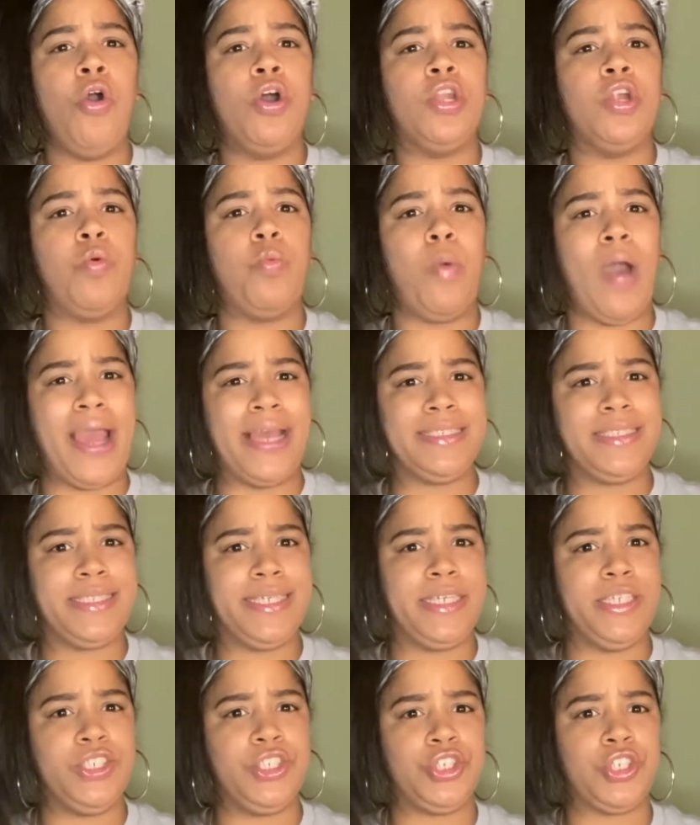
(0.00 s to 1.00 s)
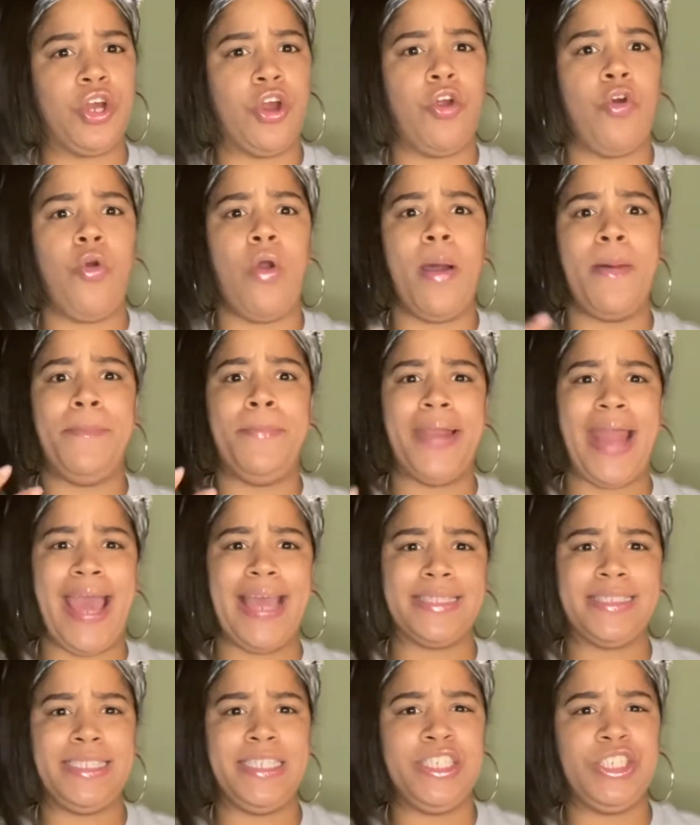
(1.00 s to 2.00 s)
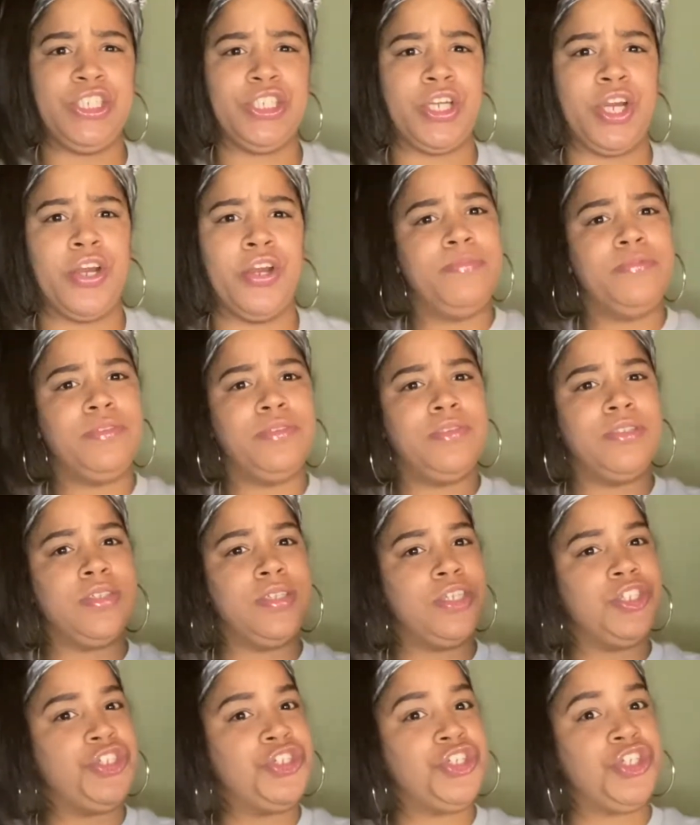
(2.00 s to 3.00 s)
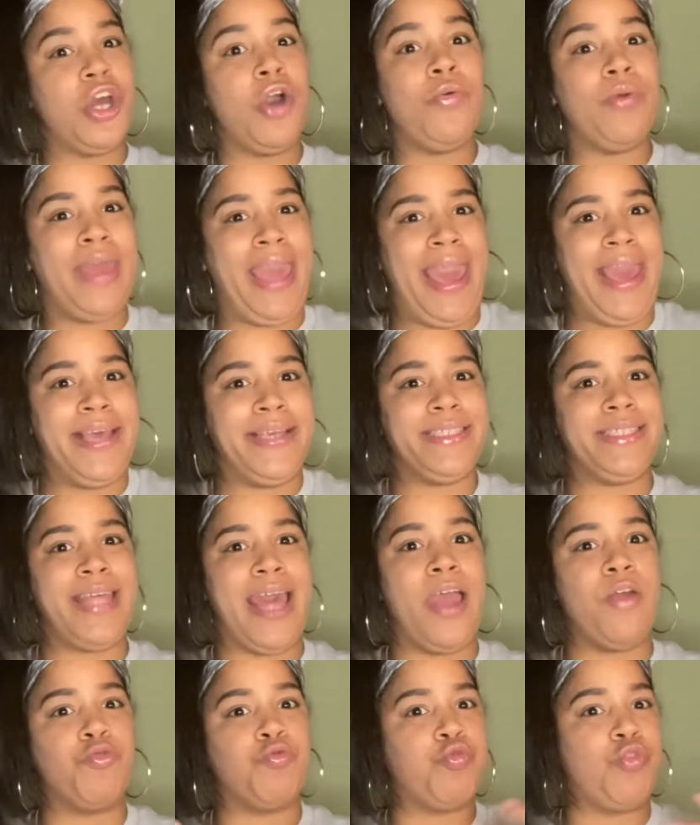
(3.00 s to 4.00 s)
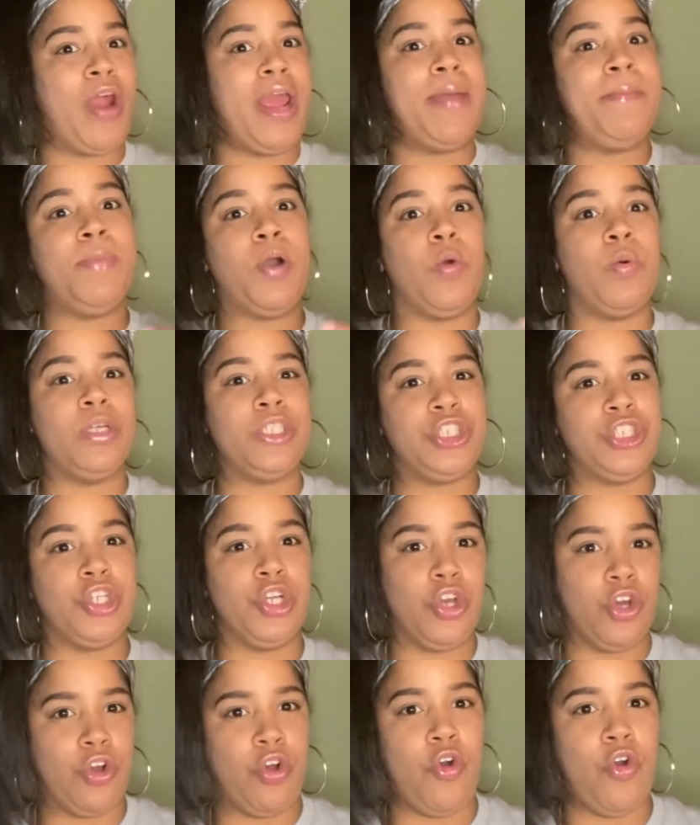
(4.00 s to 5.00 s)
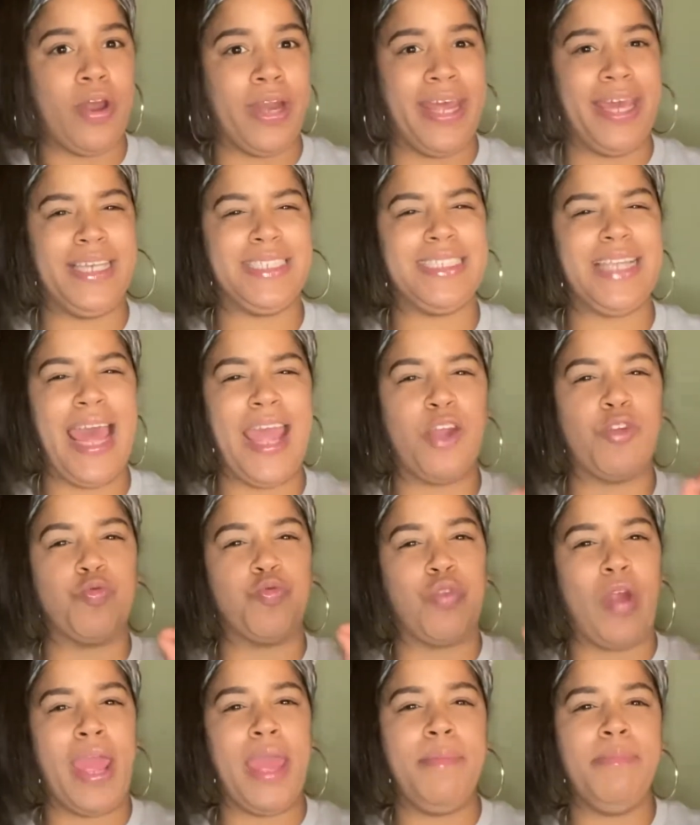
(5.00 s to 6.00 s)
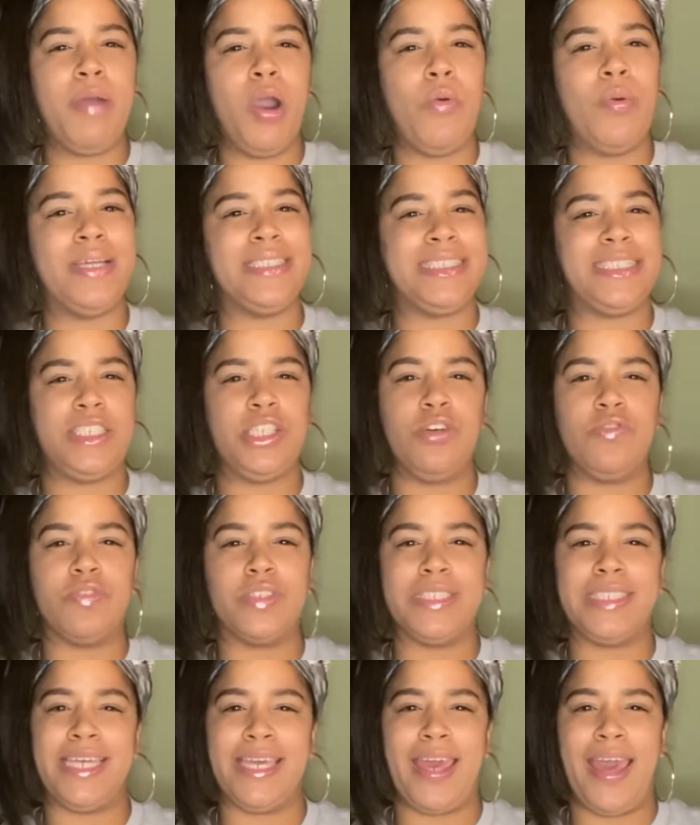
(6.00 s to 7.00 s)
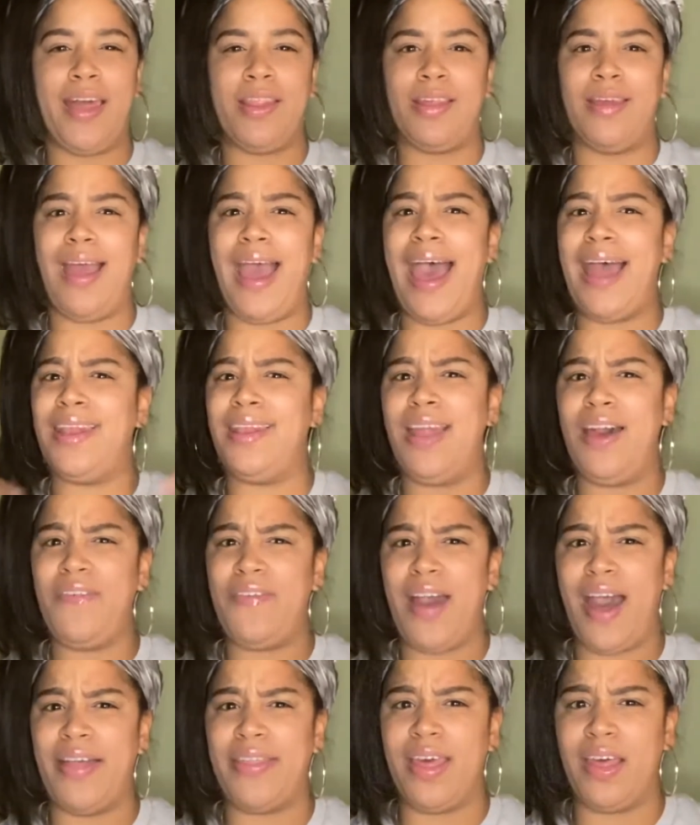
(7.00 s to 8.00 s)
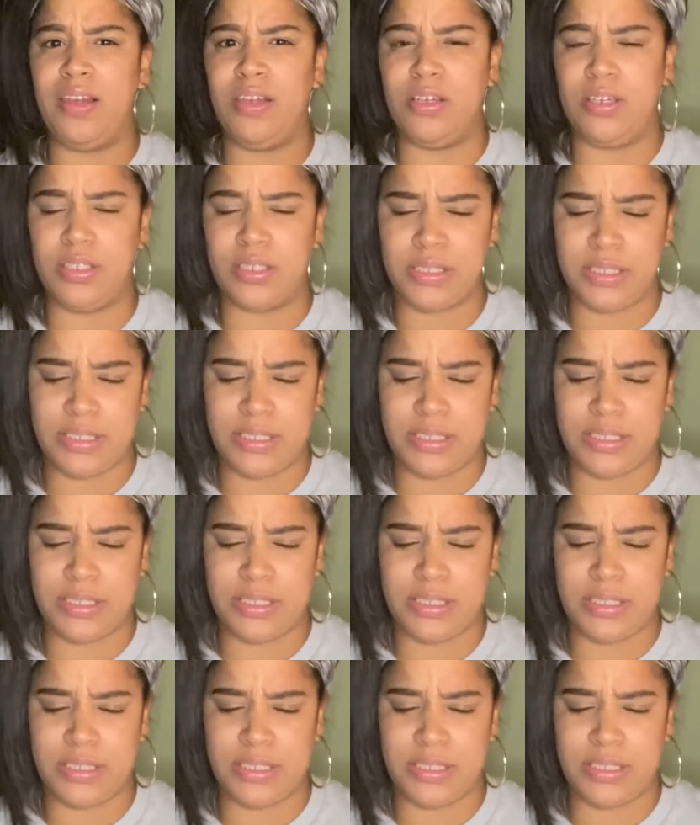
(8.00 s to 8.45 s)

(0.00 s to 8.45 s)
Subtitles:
a white t-shirt or a black t-shirt to showcase that rainbowish look on it. It's like rainbow and silver together. I love how that looks.